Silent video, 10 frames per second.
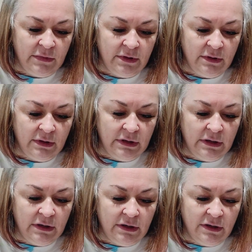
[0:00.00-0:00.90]
Those are
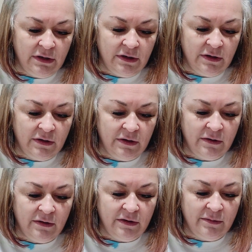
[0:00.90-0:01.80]
Chinese food. Or
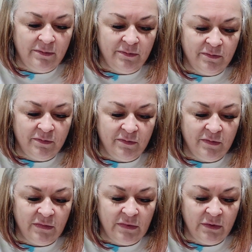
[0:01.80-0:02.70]
there was. It's gone now, right?